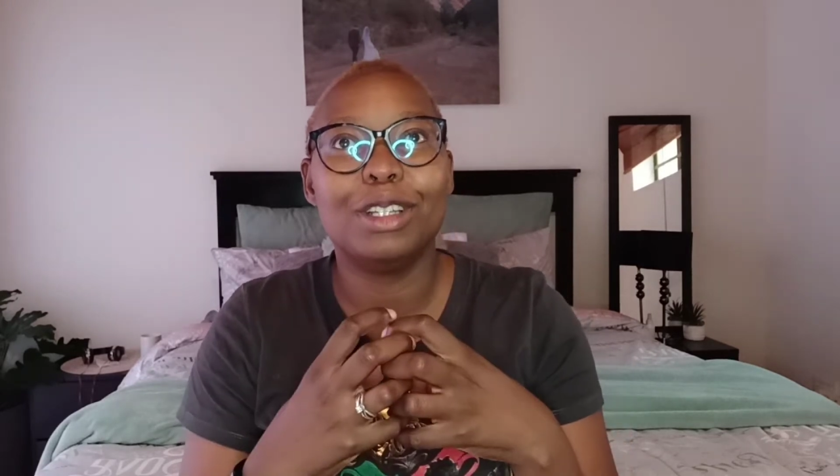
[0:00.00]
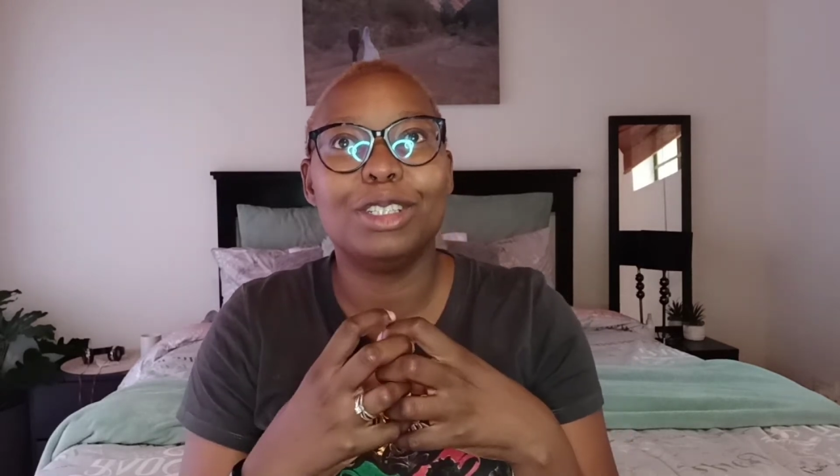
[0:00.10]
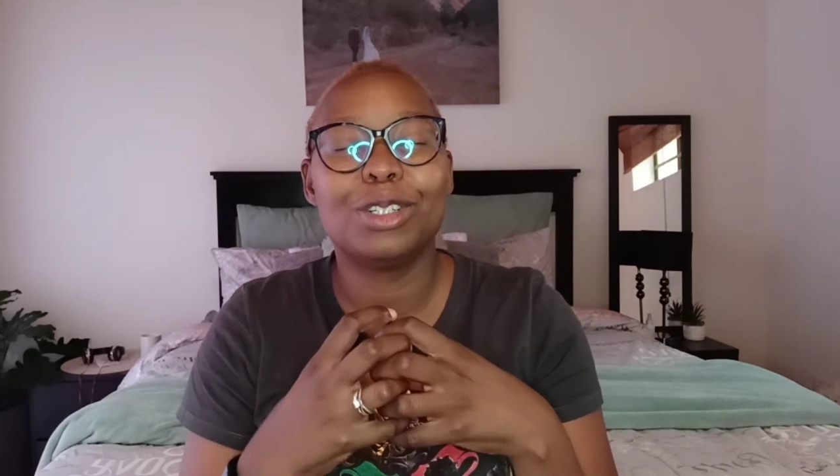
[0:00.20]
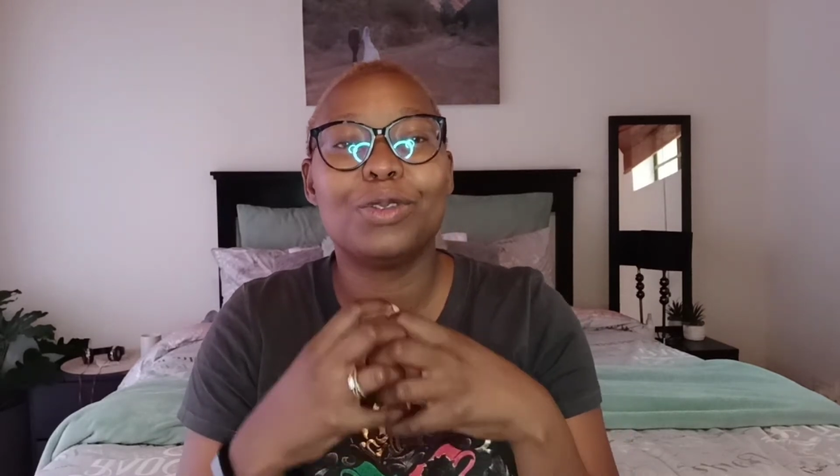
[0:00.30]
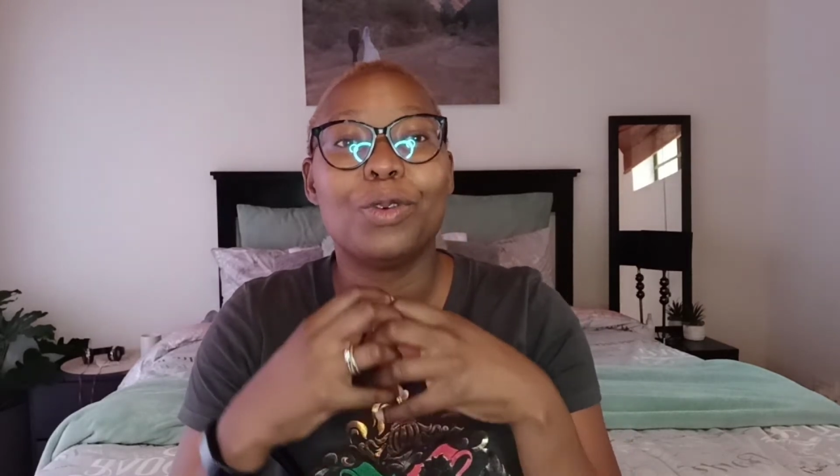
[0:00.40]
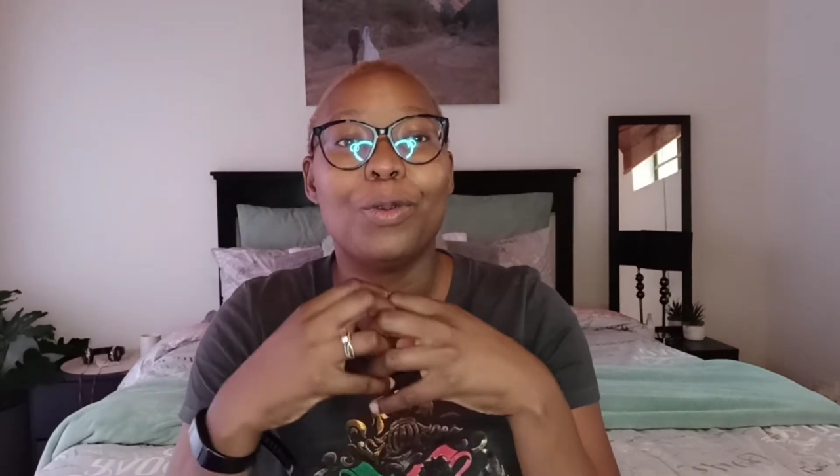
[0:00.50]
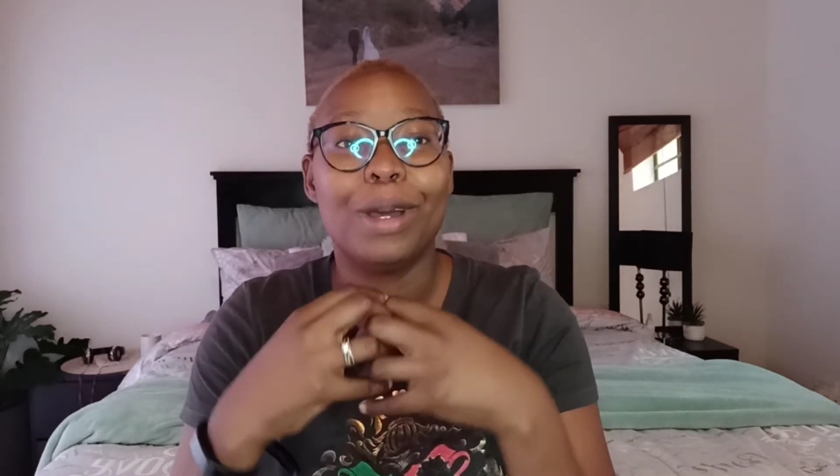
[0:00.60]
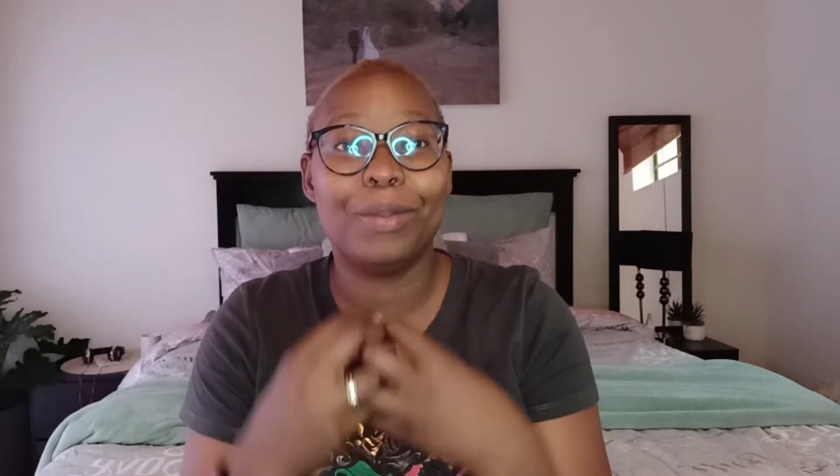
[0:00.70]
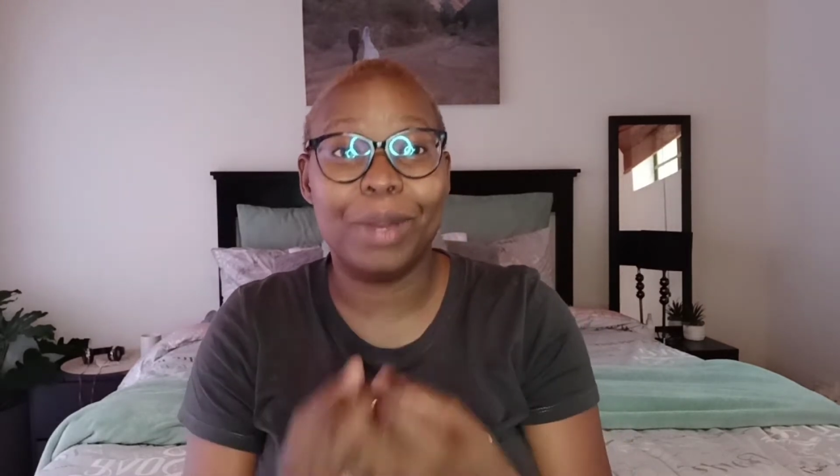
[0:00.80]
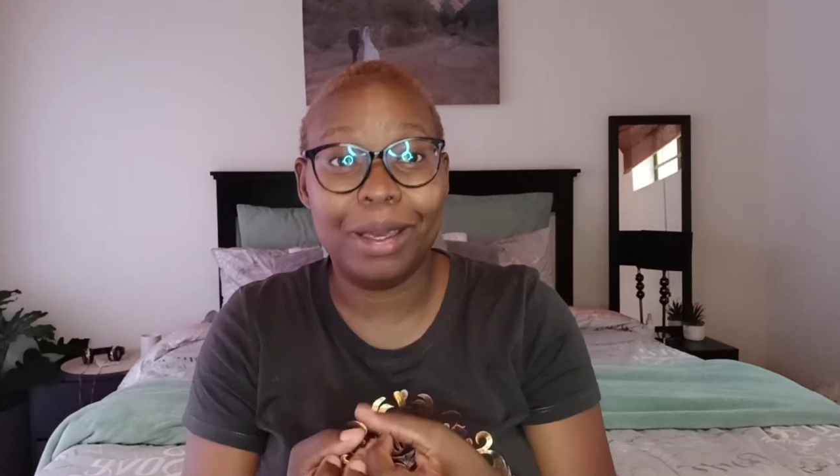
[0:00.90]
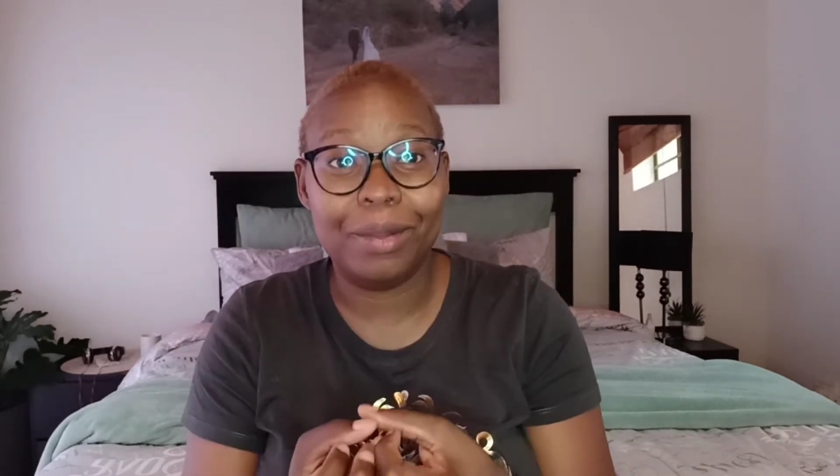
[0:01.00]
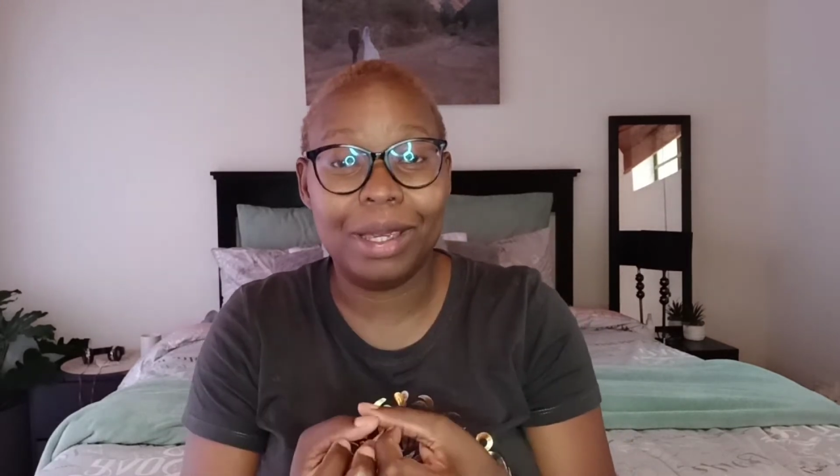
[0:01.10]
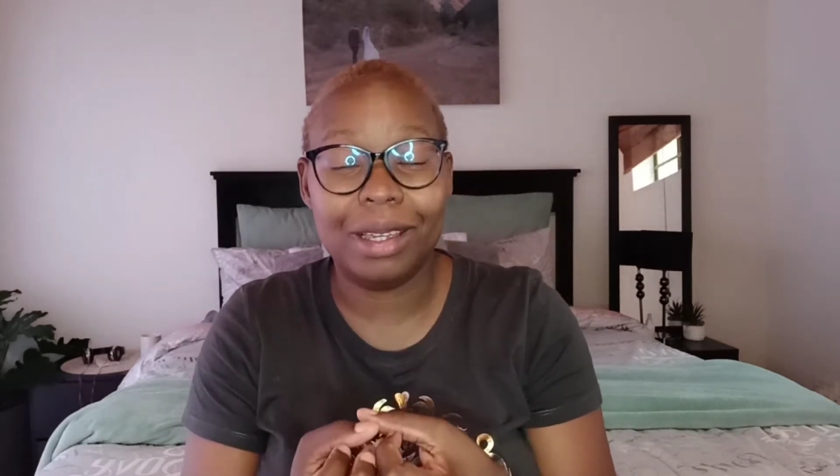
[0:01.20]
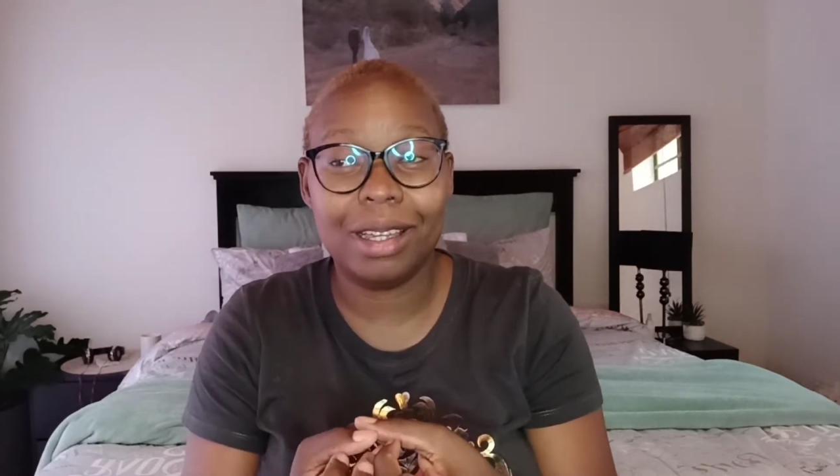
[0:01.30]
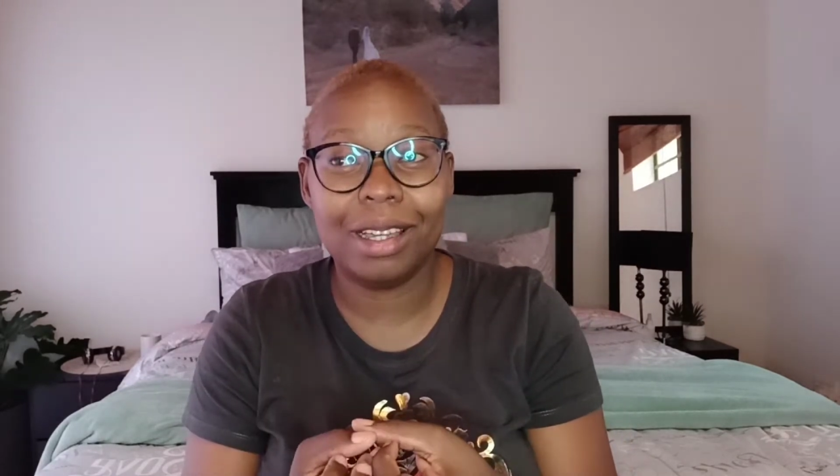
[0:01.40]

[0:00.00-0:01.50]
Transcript: just for one baby,